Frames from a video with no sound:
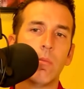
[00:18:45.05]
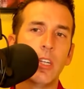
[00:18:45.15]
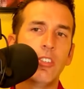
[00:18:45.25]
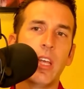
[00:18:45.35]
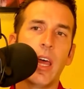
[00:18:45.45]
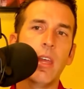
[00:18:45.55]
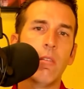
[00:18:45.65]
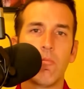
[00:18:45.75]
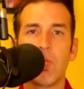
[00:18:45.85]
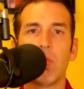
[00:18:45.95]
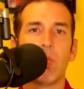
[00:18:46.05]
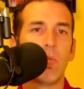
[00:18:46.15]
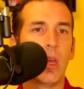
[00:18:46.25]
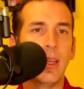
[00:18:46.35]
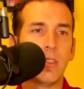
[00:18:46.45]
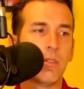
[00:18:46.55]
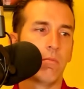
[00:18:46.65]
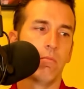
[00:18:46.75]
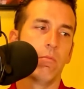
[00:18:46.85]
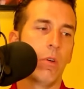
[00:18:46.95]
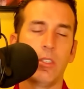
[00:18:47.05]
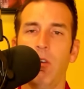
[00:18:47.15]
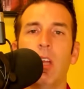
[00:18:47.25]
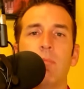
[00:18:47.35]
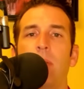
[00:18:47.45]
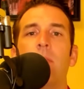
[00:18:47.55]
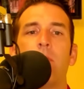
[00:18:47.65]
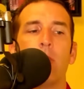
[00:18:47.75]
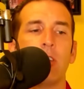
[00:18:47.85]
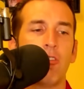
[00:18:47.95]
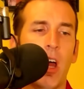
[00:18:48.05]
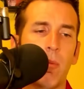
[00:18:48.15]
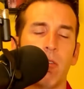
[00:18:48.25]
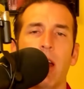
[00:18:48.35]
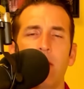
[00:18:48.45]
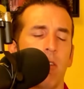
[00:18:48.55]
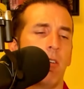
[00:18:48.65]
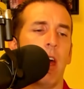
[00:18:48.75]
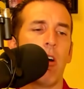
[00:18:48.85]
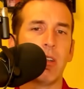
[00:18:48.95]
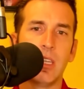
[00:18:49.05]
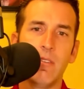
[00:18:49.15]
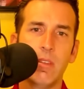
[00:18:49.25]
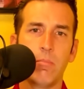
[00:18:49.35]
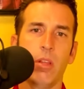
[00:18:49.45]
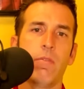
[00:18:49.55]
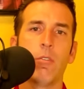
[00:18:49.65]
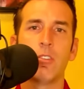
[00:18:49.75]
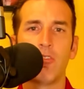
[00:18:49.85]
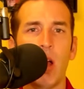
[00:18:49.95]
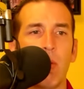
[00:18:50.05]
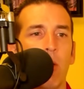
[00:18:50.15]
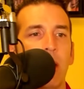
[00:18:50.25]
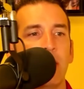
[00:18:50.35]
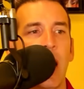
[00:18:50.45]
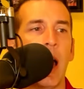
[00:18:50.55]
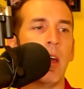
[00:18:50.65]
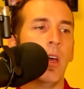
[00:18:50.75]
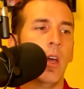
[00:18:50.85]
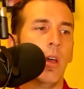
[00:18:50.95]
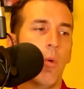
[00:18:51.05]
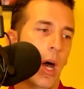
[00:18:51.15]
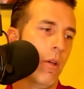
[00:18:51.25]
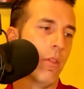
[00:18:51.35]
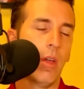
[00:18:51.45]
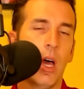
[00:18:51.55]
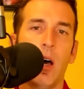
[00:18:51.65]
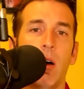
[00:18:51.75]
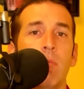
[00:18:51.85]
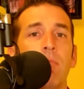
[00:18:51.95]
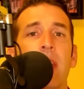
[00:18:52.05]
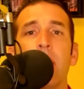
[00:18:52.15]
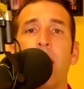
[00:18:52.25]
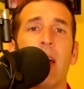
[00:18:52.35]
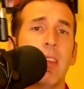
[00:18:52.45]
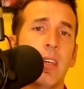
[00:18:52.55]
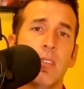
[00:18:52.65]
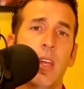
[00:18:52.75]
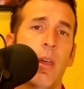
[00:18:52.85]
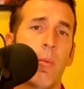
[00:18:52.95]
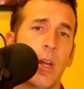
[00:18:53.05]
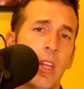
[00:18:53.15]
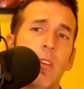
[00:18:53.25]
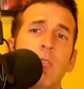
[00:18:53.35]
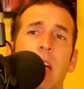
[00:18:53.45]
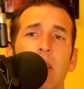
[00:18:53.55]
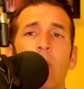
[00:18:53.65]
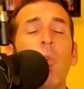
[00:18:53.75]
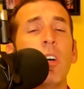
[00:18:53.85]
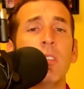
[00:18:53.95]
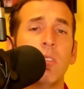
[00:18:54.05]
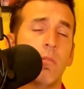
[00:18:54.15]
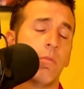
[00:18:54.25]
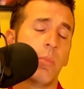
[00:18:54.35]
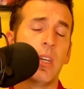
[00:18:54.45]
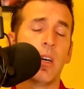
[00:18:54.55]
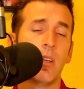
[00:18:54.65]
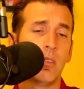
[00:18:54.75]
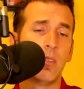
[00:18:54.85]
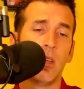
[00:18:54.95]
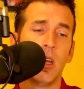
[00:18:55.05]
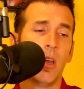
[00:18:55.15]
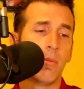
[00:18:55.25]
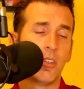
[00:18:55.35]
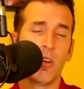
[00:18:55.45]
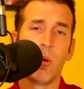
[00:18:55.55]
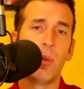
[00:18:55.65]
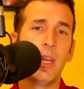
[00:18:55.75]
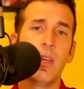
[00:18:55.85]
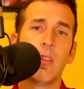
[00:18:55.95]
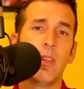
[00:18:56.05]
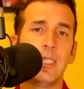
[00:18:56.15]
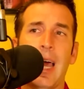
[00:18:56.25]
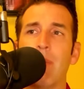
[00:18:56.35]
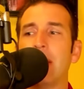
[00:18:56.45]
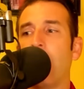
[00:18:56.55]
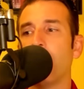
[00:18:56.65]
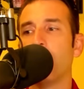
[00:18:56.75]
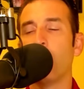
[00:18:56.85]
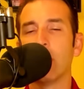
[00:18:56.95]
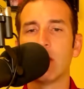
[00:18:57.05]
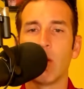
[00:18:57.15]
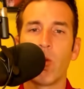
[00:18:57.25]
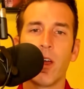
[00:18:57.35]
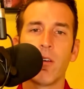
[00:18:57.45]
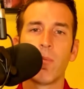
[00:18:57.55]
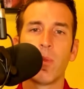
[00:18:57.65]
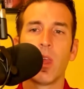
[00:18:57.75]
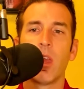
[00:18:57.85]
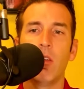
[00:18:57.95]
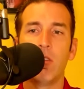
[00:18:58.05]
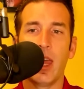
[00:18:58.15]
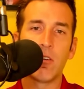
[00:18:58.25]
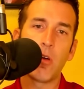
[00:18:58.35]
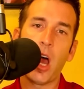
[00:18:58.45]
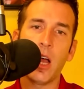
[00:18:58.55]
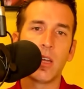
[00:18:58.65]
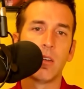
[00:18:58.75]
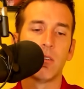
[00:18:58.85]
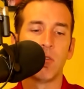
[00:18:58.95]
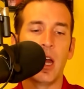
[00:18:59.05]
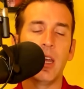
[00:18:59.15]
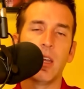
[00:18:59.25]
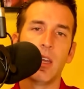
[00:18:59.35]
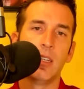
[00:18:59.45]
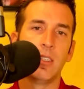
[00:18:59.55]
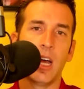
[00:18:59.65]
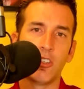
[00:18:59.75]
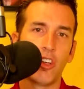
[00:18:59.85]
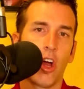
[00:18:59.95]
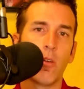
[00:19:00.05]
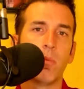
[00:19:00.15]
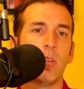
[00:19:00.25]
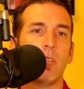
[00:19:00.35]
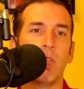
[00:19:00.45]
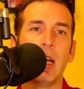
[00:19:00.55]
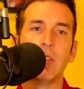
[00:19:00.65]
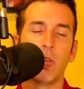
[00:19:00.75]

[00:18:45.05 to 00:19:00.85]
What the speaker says: Let's say it's what's known as blunt force trauma, right? You've heard that on TV, blunt force trauma. What is that? Well, think about it like this, and we're going to use the woods because presumably this happened out in the woods somewhere. You take a rock, right? It's not sharp, right?